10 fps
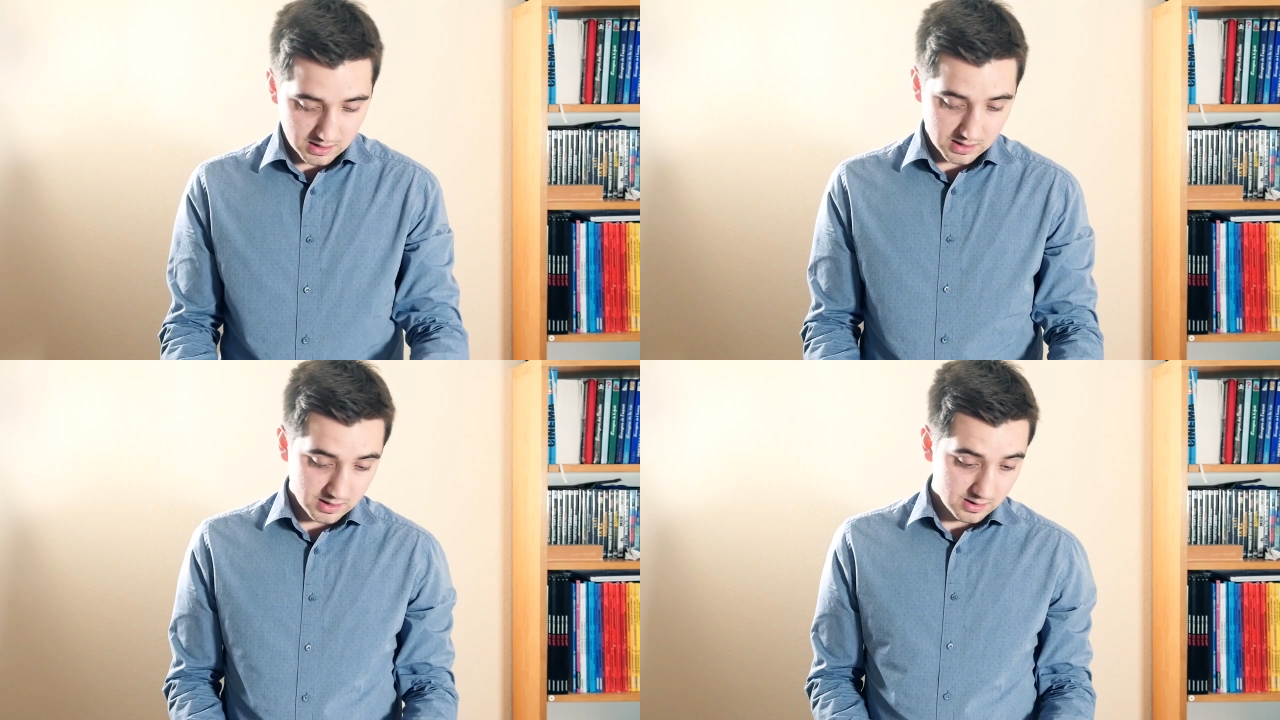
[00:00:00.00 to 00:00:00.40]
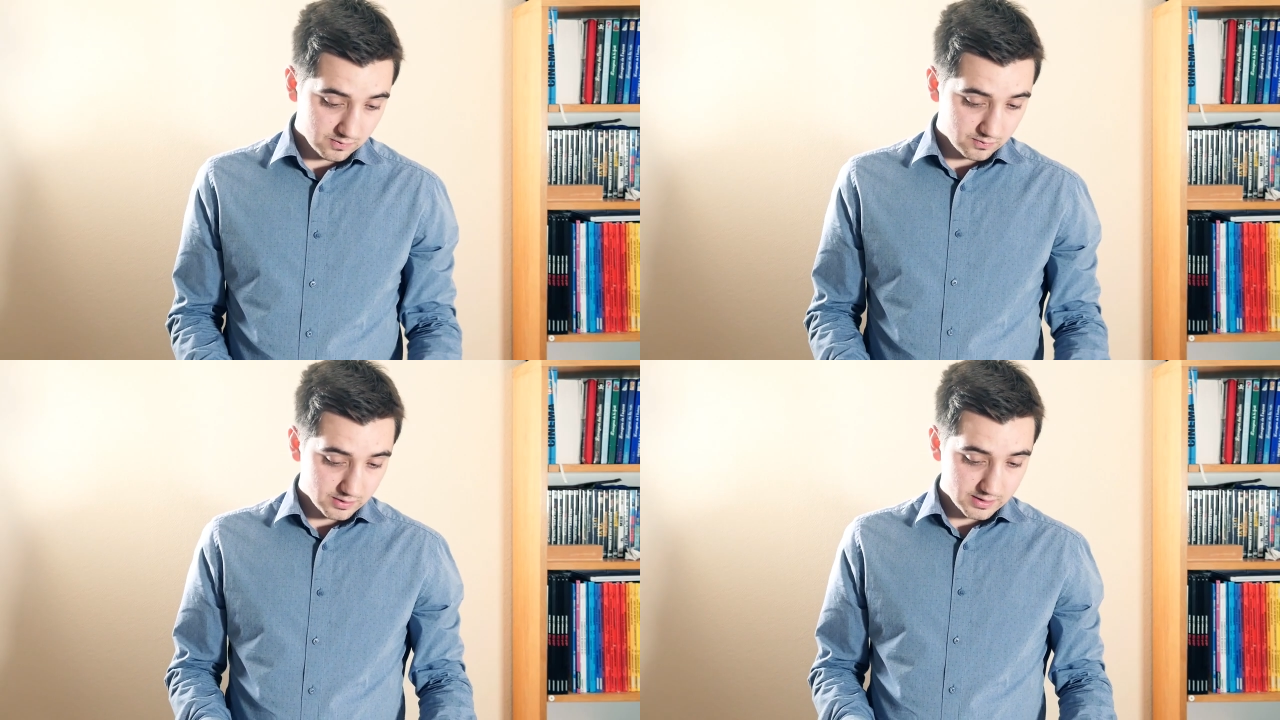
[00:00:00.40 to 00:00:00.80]

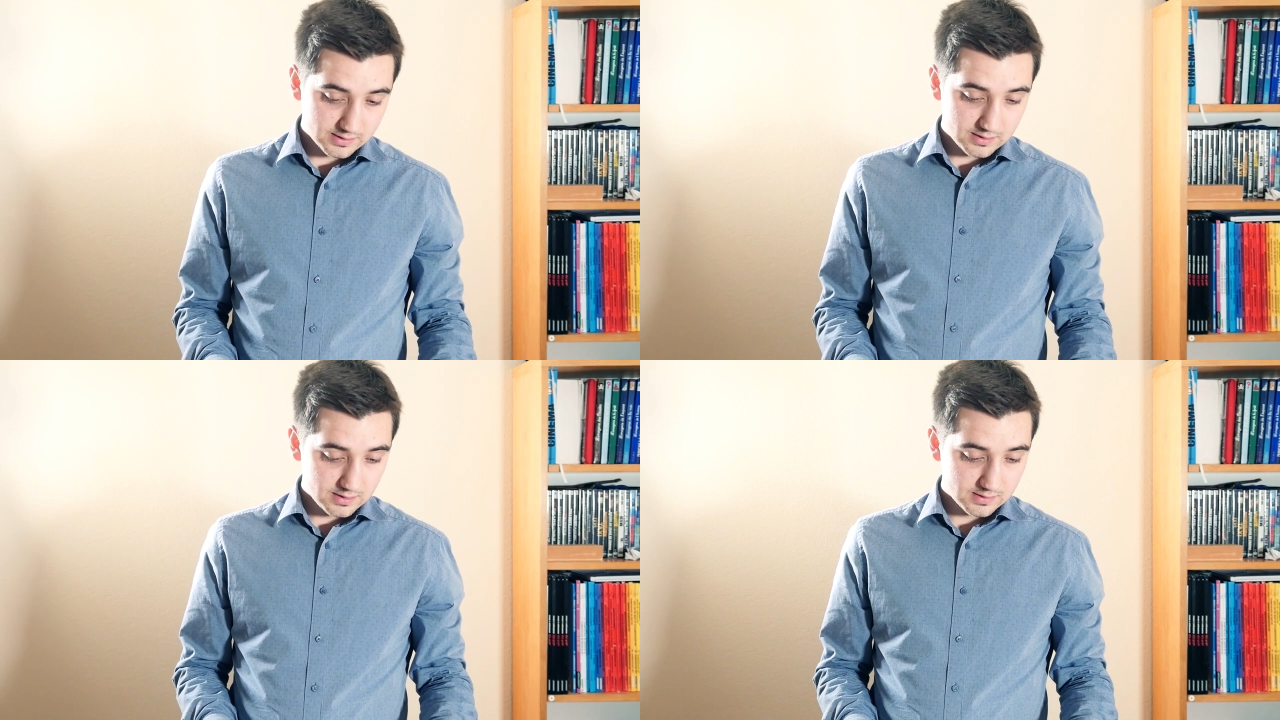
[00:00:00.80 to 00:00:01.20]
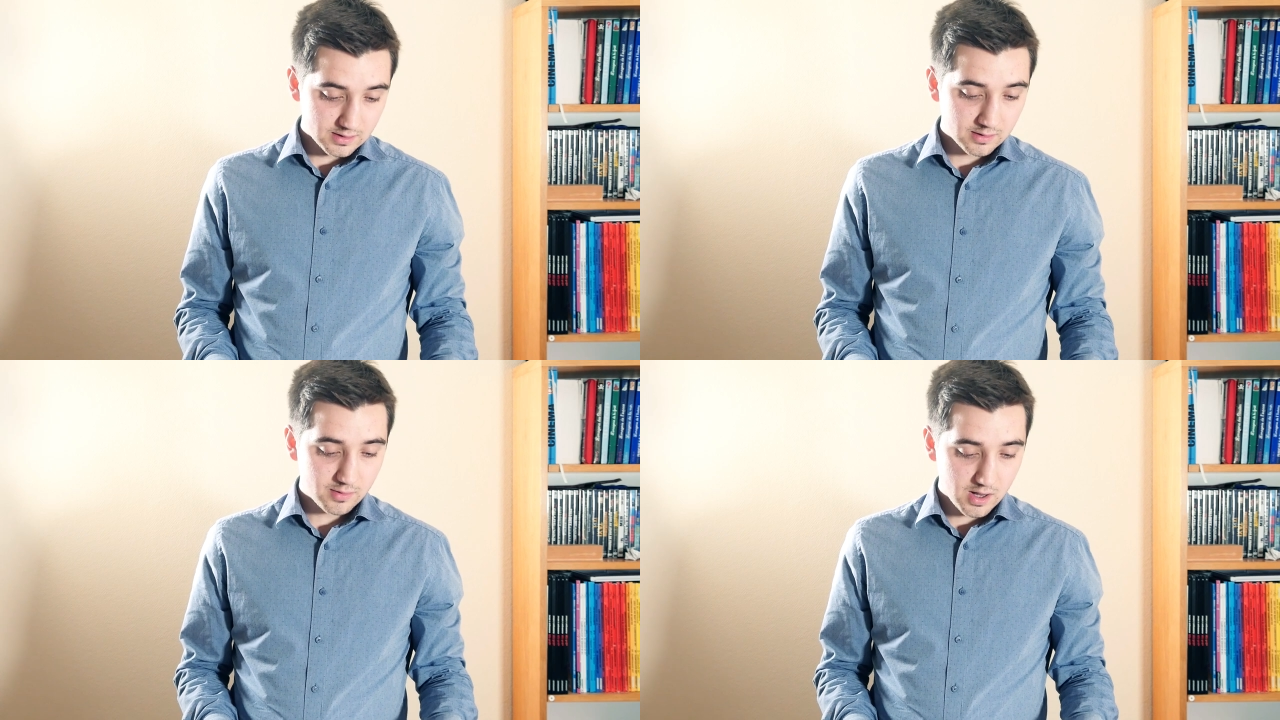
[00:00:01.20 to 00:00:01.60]
And what is this?
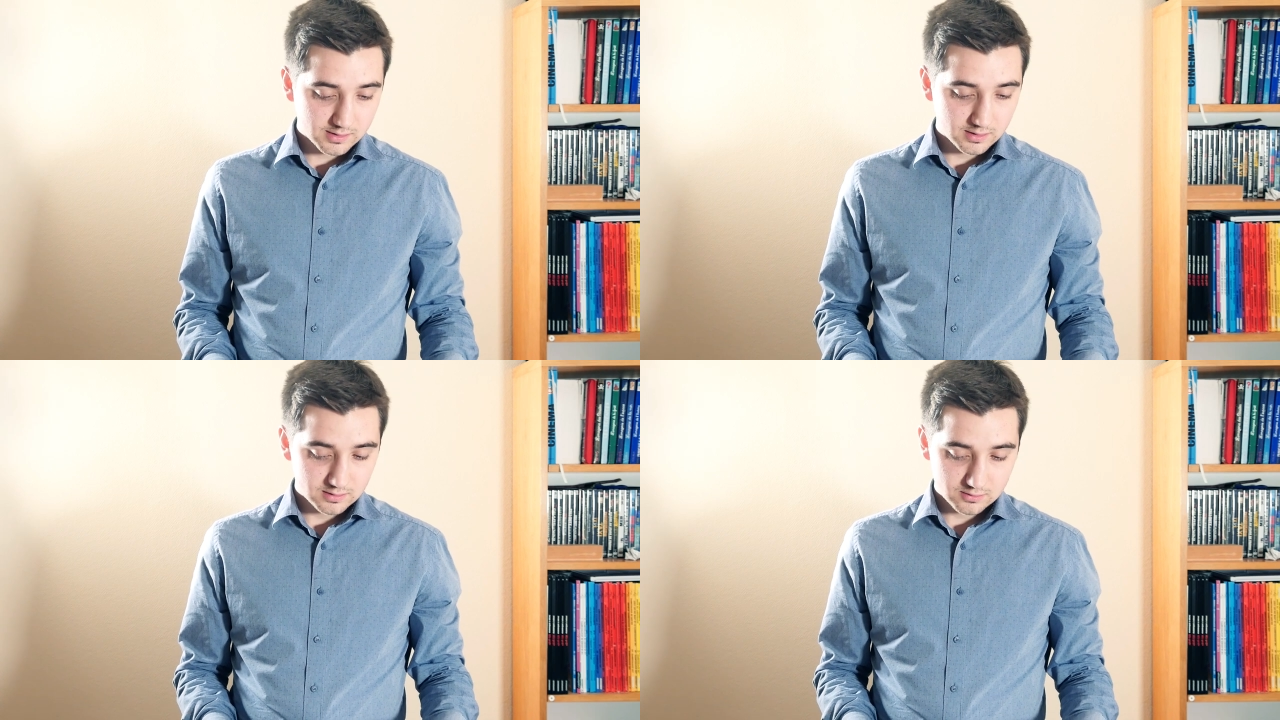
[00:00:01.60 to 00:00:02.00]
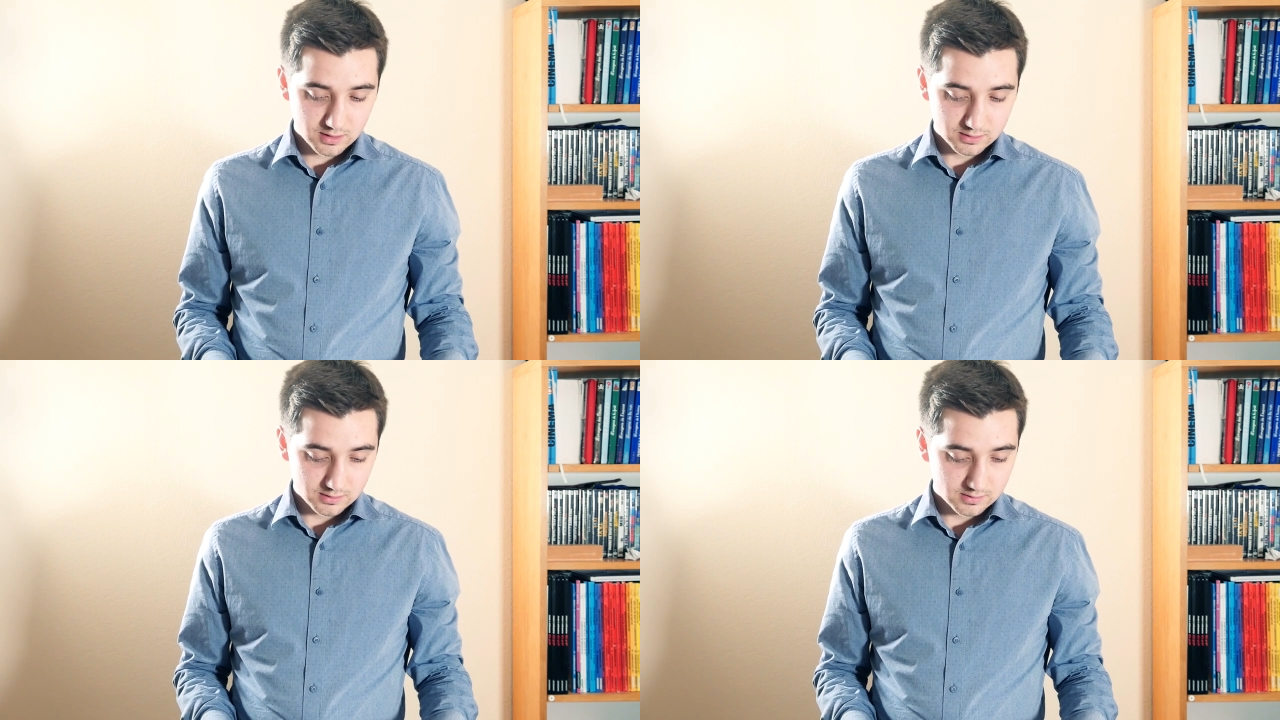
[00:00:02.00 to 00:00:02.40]
Unboxing
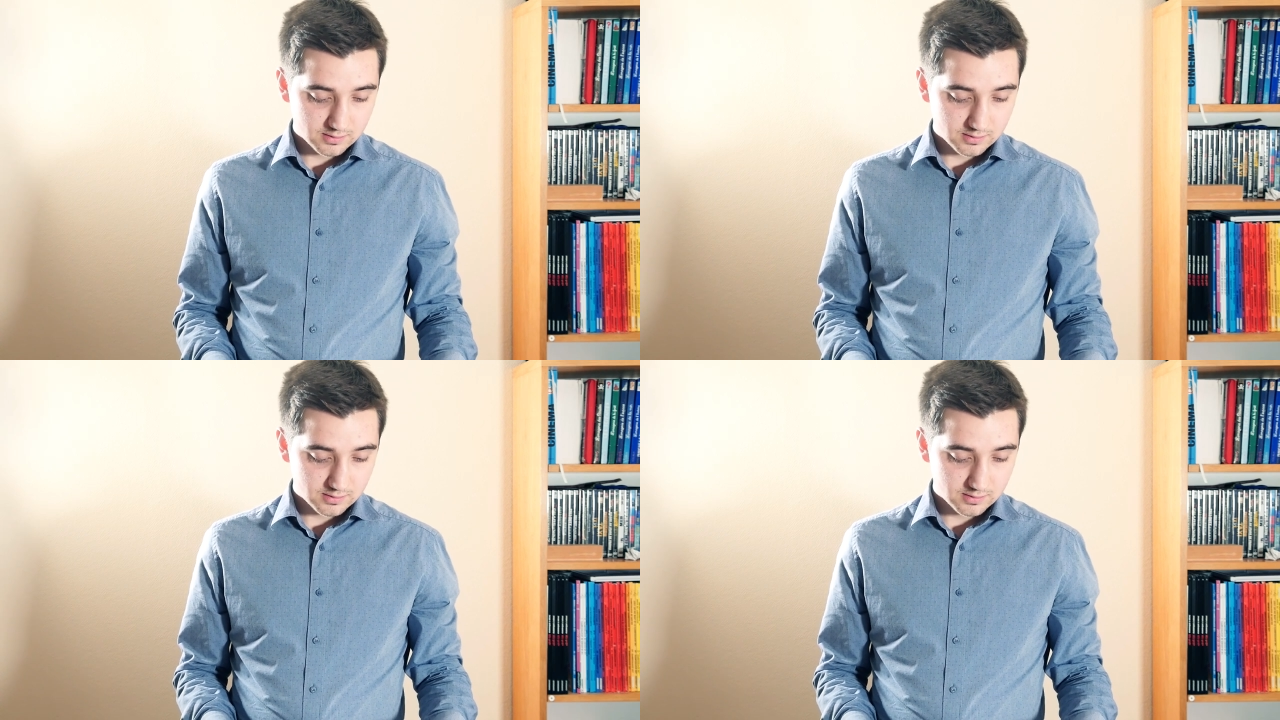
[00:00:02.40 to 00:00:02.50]
instructions.